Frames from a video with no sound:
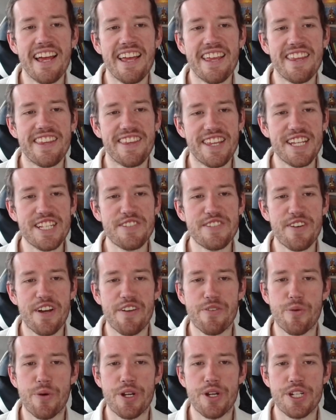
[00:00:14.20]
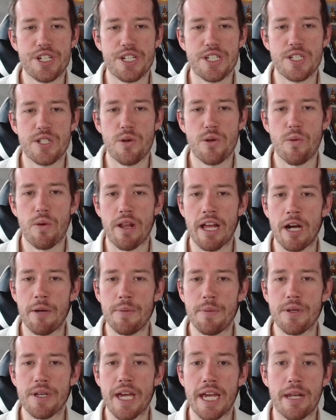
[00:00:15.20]
These 5 questions will help
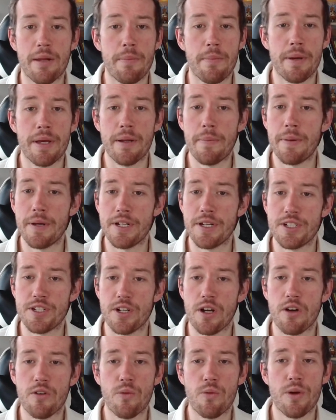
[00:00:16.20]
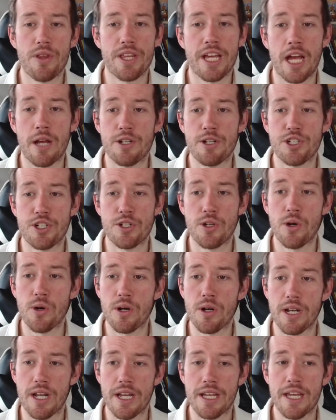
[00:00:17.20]
you gain a better picture of what the game should look
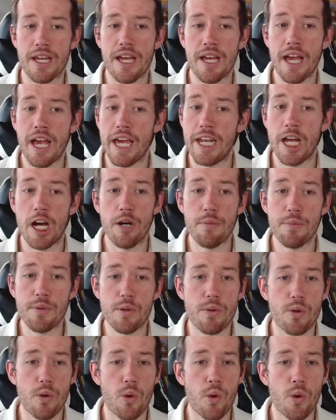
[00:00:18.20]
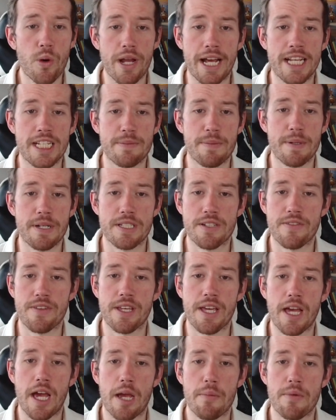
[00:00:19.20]
like and help you with all aspects of the
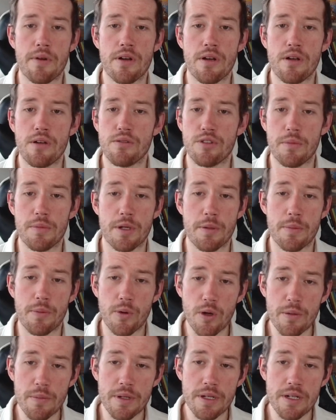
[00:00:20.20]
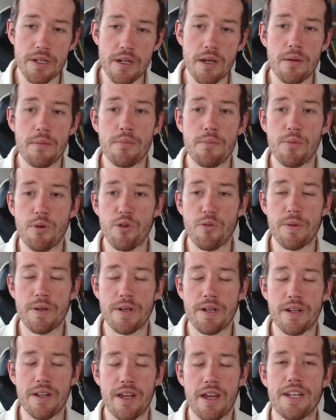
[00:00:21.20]
game, from deployment, movement,
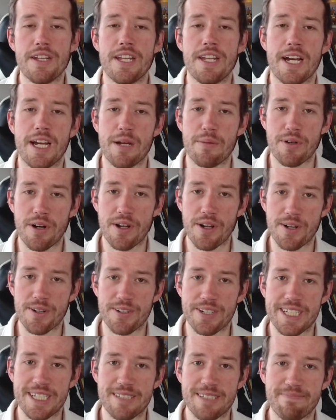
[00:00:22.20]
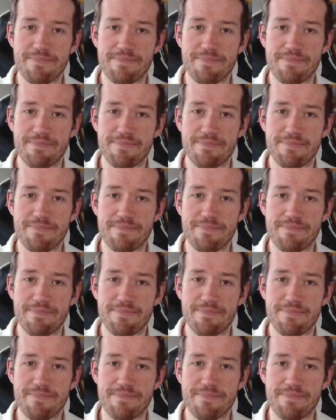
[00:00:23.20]
and target priority.